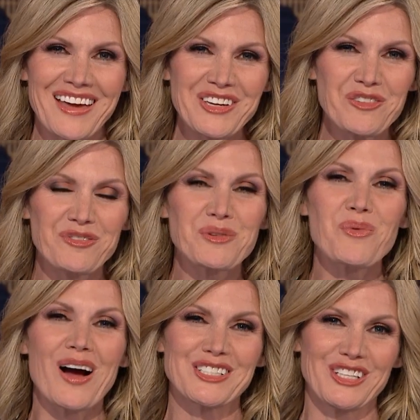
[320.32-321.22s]
thank you for
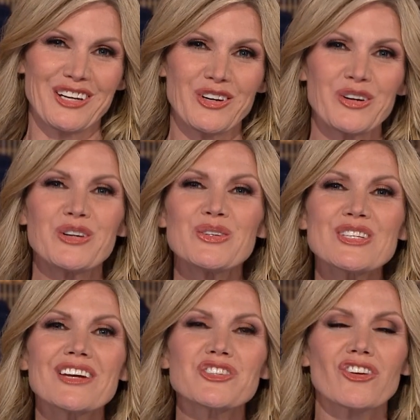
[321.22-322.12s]
watching. Go to
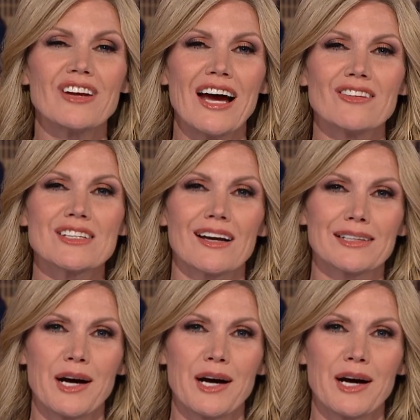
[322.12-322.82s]
news nation now dot